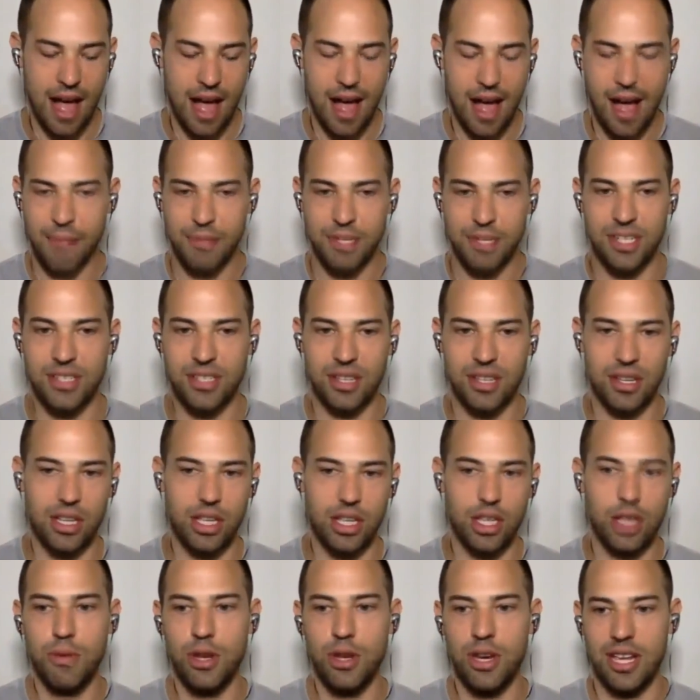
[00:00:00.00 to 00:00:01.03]
I'm just
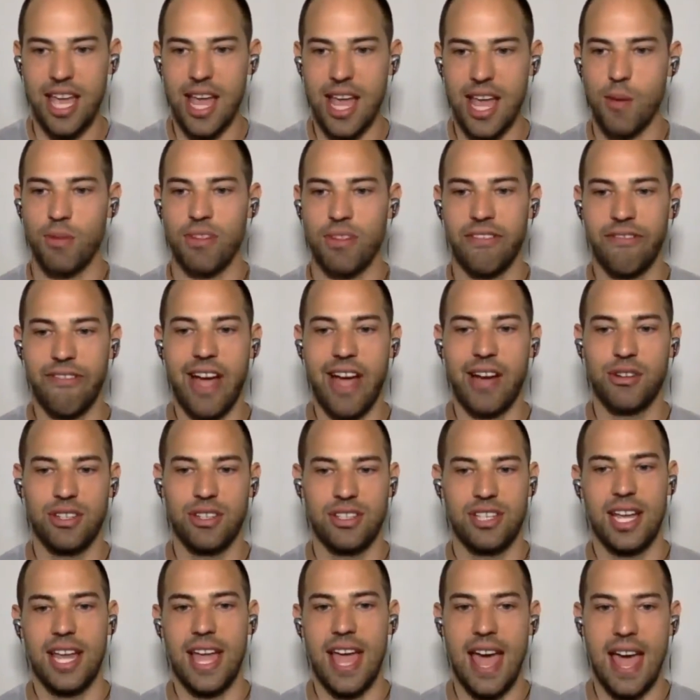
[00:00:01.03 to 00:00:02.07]
communicating with the factory
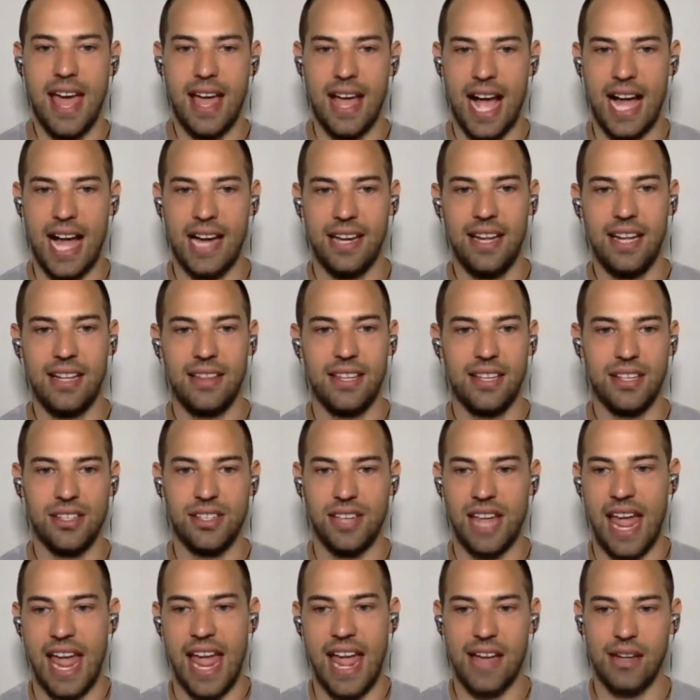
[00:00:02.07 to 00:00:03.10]
and saying, hey, I need
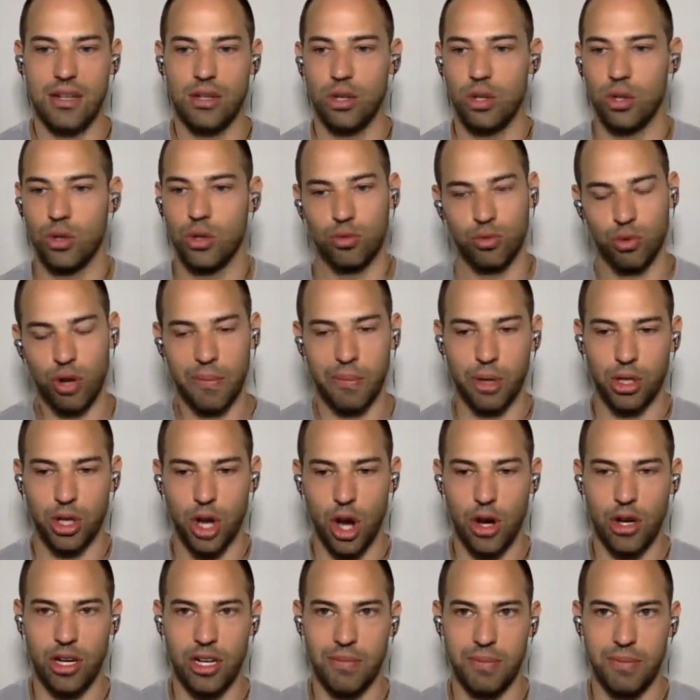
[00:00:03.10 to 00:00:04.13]
this handle rubber
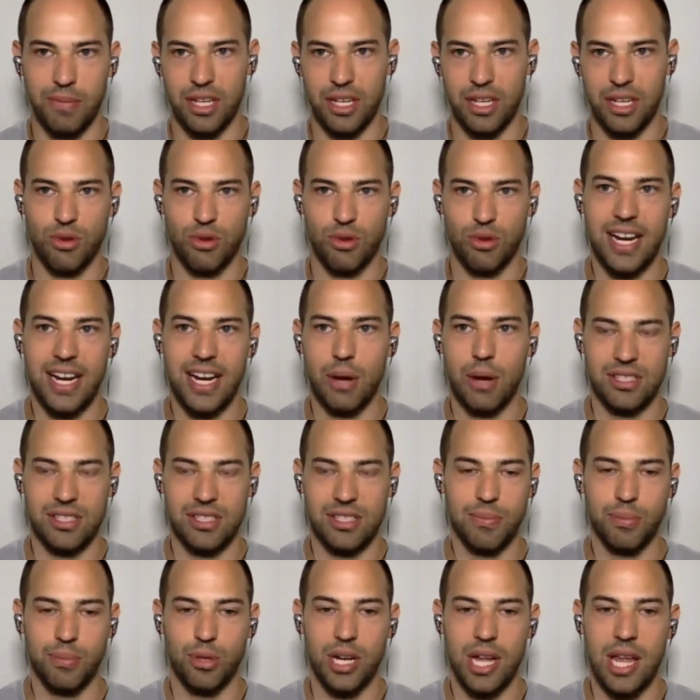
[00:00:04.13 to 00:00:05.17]
coated because right now
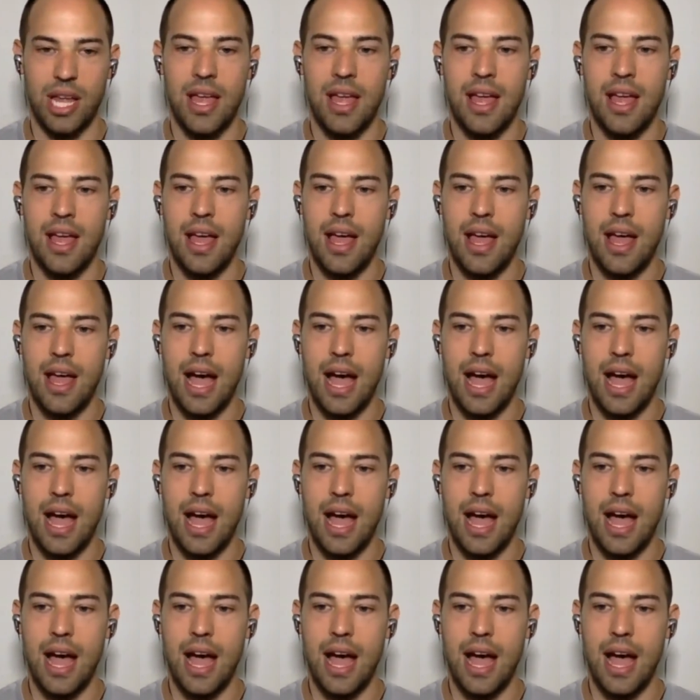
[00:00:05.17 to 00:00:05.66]
it's slippery.